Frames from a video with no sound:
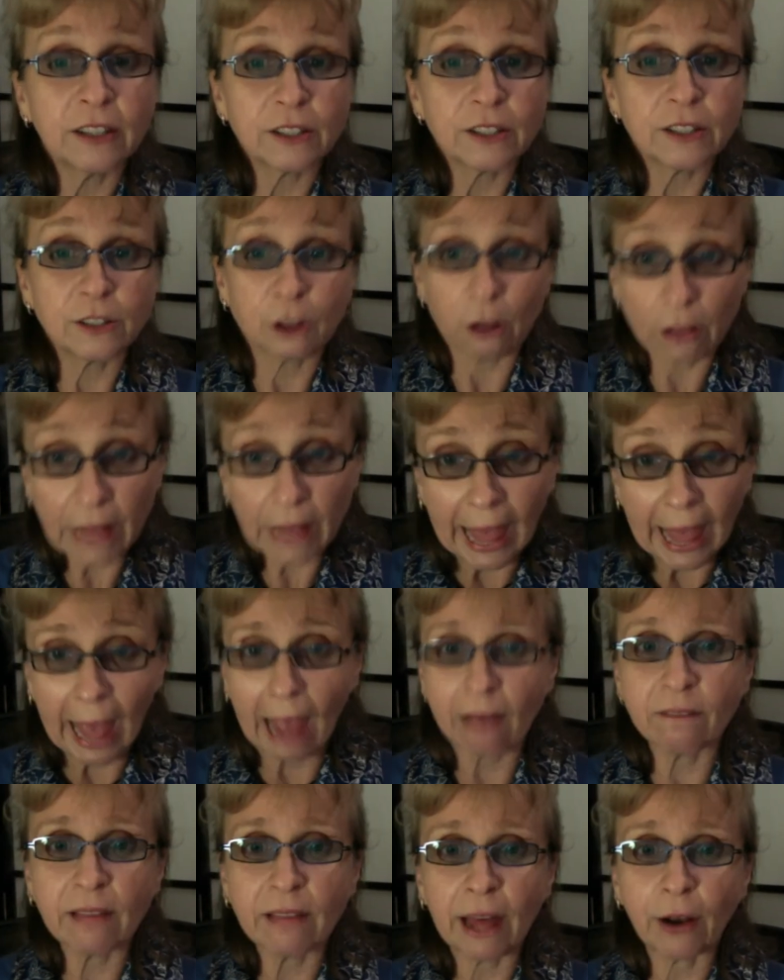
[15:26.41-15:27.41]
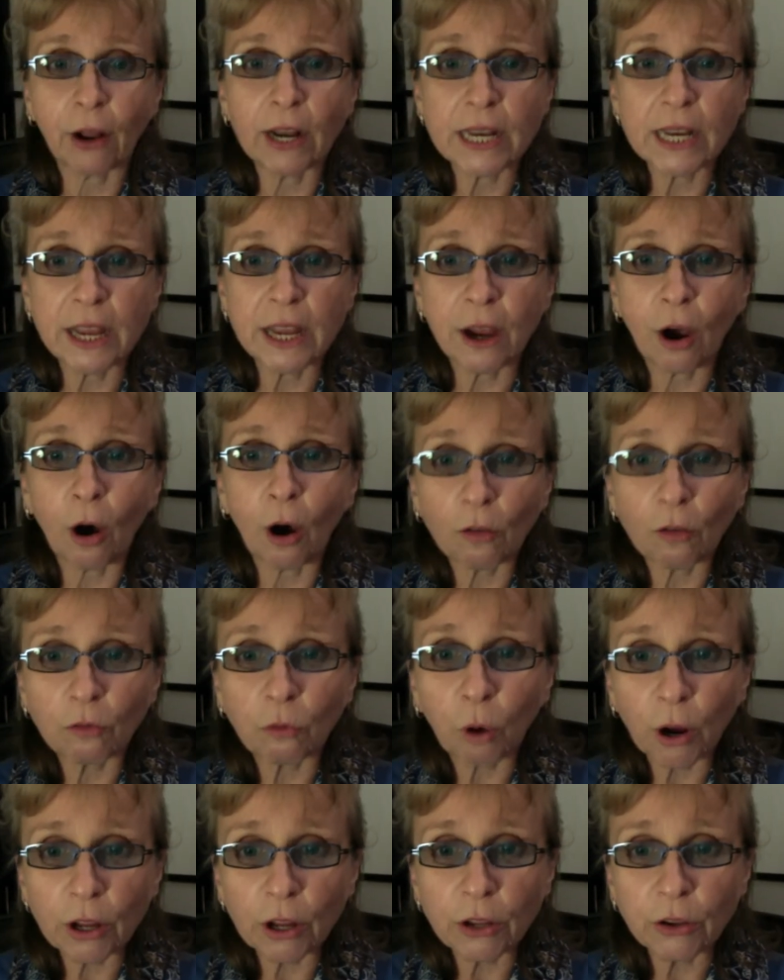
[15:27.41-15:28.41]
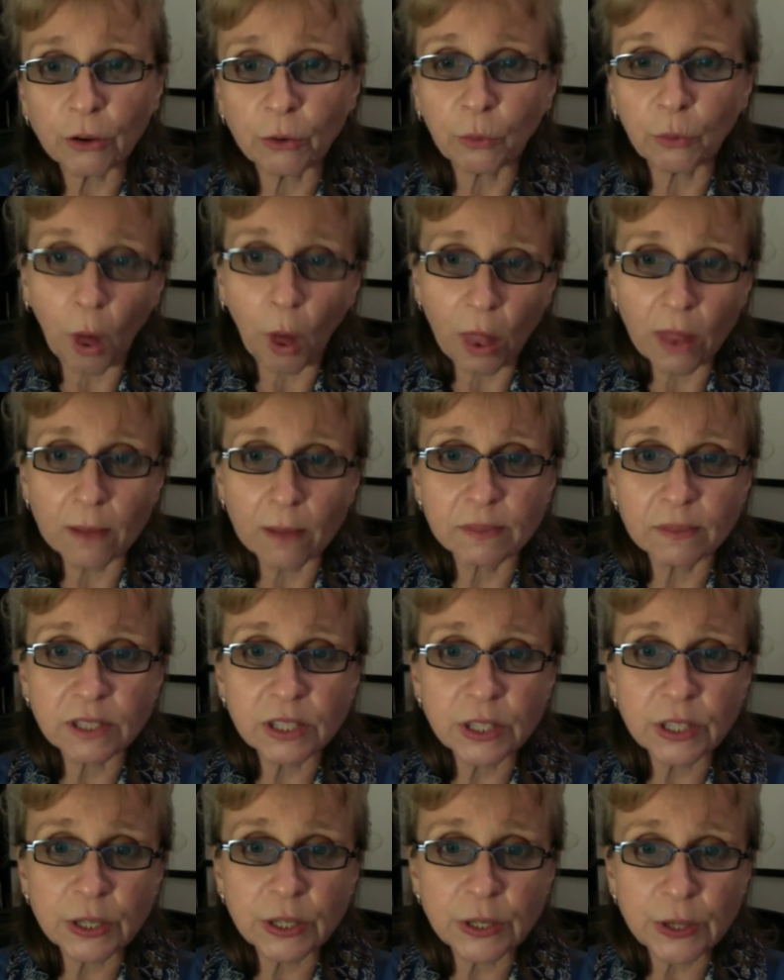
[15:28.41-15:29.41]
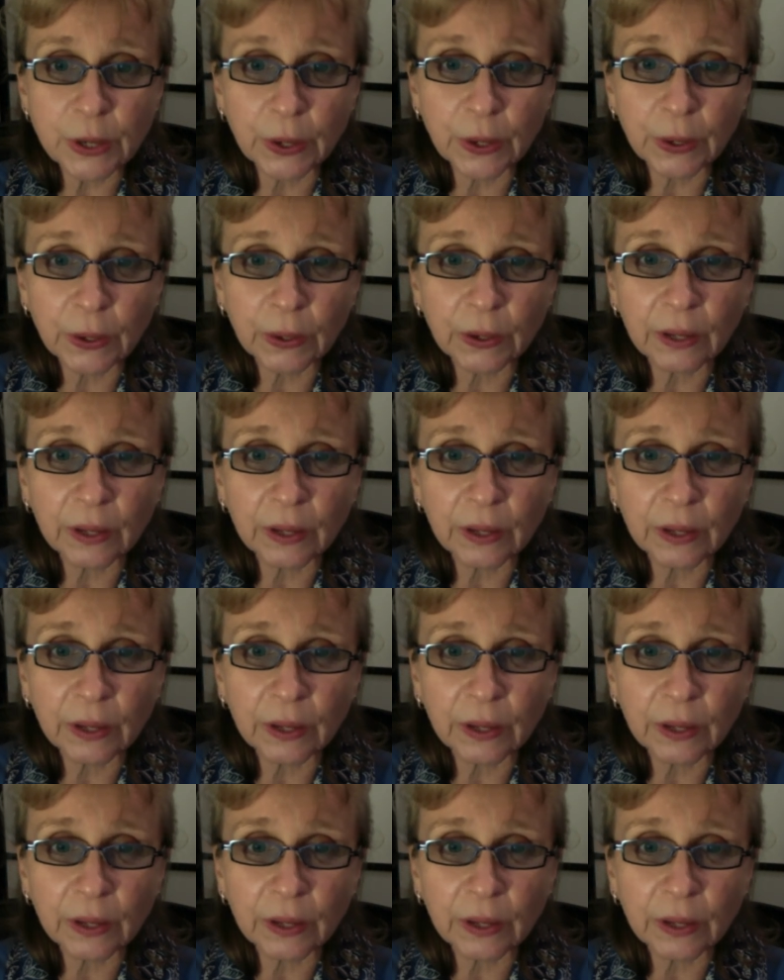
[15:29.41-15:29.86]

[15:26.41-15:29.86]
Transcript: so they have that idea of what you want them to do.